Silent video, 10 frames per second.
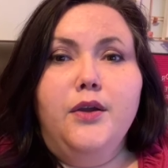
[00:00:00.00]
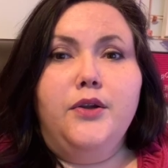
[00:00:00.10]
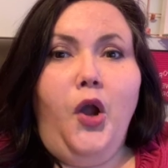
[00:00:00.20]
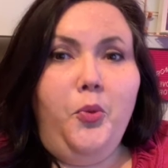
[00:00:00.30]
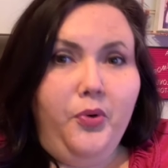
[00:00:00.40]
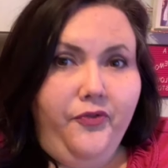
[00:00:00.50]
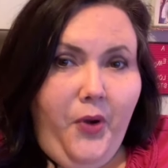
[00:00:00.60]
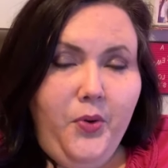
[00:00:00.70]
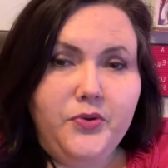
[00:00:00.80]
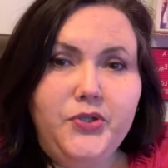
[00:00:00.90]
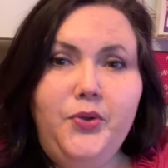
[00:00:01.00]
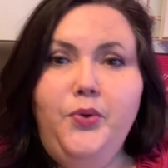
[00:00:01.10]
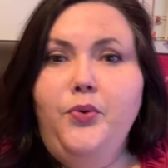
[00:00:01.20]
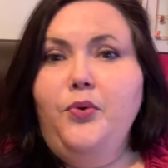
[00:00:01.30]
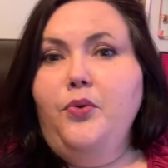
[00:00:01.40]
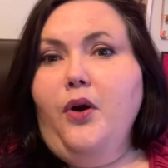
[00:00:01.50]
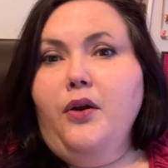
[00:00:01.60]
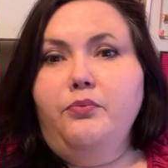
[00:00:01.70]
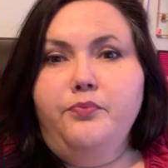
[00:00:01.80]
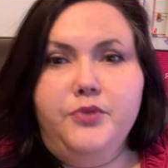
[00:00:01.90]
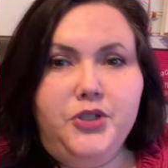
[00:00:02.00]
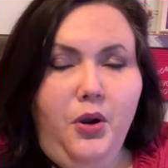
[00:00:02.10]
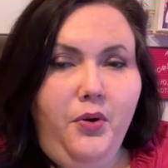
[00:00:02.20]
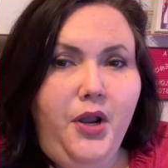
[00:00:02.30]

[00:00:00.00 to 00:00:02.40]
COBRA folks who are showing